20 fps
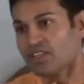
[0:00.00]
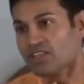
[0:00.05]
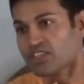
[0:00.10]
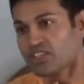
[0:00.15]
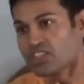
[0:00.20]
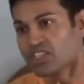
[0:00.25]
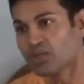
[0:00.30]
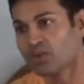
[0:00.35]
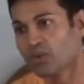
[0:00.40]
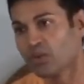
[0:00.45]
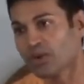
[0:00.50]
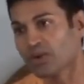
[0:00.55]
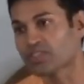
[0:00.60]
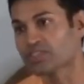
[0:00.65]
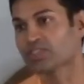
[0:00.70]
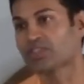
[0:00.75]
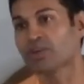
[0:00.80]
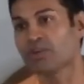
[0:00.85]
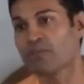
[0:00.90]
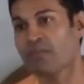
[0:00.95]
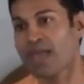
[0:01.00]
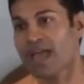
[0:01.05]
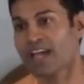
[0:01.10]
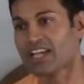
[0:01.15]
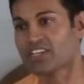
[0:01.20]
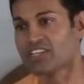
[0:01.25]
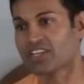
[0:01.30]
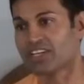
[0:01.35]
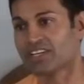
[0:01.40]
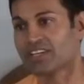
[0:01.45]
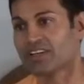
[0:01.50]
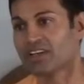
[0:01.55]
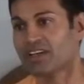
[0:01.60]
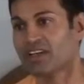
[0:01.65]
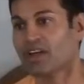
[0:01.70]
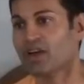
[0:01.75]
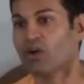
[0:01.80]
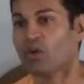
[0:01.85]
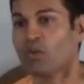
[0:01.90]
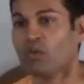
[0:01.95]
She works her magic
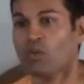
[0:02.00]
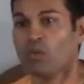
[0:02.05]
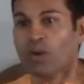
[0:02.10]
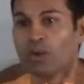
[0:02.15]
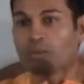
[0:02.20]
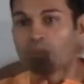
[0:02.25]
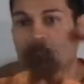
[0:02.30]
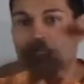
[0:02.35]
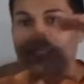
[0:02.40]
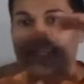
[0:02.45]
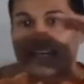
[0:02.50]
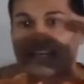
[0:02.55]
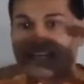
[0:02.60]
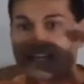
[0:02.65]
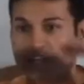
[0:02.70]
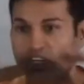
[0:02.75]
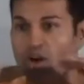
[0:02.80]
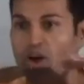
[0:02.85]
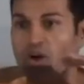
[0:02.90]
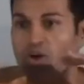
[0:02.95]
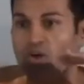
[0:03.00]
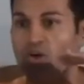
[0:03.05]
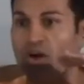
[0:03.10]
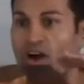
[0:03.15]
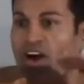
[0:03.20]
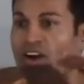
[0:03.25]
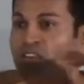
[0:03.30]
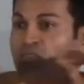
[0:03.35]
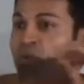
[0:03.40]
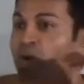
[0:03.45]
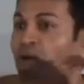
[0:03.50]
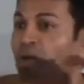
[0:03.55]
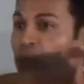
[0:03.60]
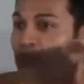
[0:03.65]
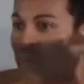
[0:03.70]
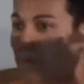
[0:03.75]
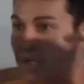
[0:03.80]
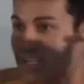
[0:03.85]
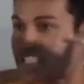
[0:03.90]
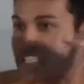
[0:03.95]
when we let go of what
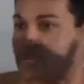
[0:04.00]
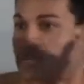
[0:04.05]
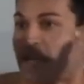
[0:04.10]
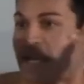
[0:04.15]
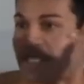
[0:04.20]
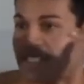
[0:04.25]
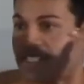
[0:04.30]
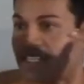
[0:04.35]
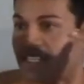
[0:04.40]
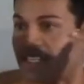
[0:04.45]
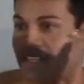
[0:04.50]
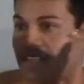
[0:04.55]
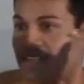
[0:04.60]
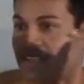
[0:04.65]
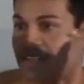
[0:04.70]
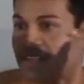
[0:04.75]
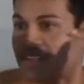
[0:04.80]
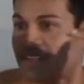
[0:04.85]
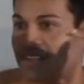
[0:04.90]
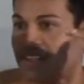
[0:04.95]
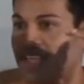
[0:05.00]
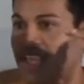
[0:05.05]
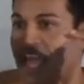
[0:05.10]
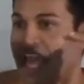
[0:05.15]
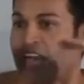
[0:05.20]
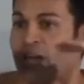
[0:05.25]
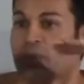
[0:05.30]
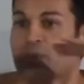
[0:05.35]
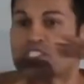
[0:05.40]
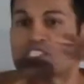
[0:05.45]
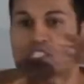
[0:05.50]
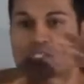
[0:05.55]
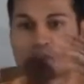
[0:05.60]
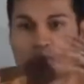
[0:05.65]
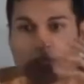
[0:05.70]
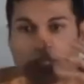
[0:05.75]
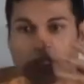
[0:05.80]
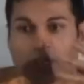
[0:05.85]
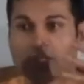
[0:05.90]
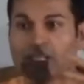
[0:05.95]
we're expecting and we
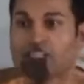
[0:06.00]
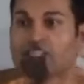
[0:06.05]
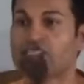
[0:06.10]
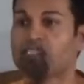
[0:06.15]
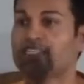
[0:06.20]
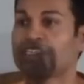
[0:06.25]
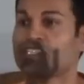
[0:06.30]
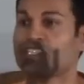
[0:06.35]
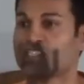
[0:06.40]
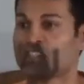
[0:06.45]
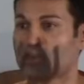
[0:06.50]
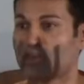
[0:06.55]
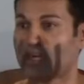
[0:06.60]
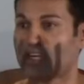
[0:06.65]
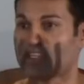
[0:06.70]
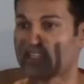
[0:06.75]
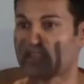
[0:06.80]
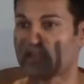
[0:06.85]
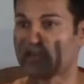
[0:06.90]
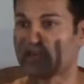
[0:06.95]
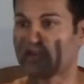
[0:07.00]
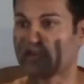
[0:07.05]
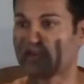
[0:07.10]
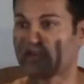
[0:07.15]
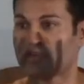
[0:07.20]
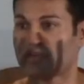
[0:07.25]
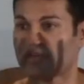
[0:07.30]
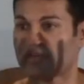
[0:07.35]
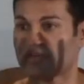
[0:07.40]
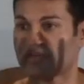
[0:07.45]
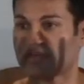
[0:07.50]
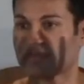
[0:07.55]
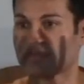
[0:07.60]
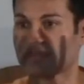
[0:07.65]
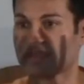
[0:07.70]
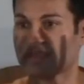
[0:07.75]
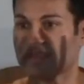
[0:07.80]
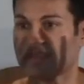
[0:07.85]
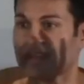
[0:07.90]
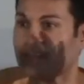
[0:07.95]
surrender into the situation.
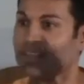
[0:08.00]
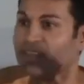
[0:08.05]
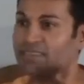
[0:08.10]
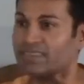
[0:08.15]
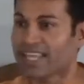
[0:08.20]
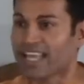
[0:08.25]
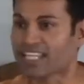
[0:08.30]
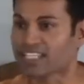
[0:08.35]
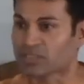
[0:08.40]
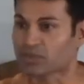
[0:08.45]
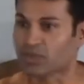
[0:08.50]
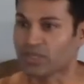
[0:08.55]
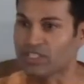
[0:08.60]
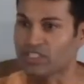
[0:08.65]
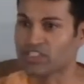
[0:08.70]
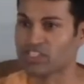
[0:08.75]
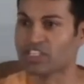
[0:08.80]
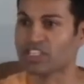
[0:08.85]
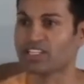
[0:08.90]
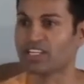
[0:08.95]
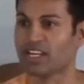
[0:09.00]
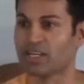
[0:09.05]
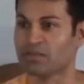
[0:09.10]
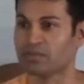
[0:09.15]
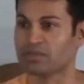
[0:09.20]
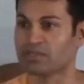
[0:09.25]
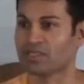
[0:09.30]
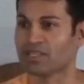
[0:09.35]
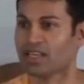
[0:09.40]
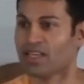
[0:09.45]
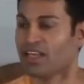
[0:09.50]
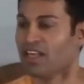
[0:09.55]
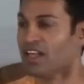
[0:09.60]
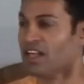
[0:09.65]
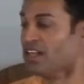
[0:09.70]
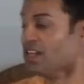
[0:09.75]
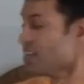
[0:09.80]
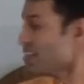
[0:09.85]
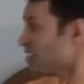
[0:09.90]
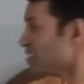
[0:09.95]
That's when she comes.
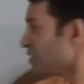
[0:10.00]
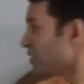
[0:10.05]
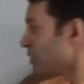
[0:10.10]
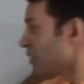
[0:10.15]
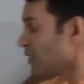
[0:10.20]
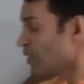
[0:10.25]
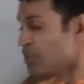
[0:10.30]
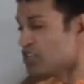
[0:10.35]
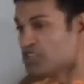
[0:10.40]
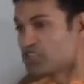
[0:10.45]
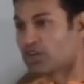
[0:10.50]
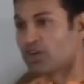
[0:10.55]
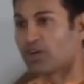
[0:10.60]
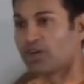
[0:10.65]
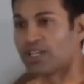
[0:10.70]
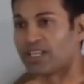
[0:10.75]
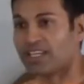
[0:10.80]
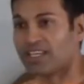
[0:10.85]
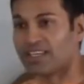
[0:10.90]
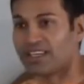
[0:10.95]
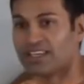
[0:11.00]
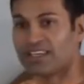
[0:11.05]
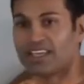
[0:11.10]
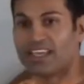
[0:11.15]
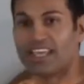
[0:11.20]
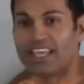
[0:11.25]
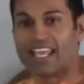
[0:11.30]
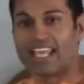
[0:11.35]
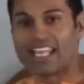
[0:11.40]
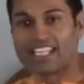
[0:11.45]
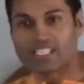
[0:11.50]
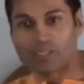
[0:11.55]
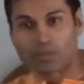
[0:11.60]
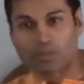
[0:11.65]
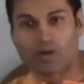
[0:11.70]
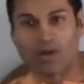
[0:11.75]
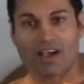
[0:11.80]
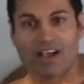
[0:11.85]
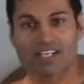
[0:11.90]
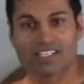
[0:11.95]
The journey is a
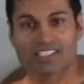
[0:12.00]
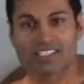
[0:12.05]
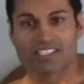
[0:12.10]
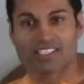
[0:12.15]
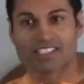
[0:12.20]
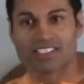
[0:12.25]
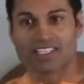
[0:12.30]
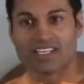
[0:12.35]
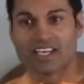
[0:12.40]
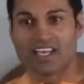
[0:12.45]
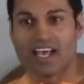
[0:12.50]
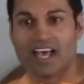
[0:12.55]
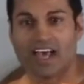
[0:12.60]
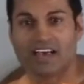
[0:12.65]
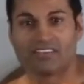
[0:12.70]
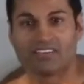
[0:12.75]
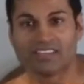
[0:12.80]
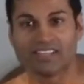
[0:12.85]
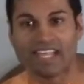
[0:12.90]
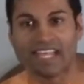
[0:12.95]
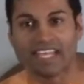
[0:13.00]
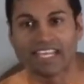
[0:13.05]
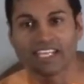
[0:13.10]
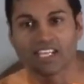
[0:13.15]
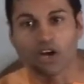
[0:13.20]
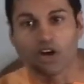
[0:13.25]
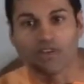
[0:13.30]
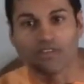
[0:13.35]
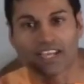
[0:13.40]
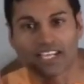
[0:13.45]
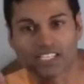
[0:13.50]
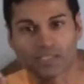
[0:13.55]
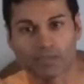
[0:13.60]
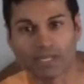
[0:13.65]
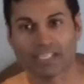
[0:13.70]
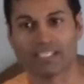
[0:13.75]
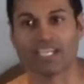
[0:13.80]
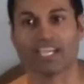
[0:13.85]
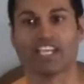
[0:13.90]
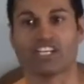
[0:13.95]
process of letting go of
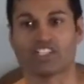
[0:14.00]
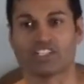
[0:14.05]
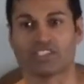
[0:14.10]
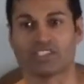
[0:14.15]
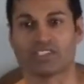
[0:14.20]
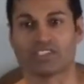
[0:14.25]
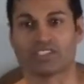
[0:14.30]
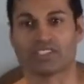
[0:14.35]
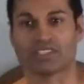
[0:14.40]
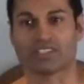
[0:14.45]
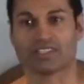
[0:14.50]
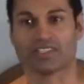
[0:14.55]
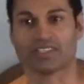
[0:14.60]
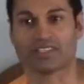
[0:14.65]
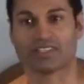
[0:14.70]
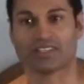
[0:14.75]
expectations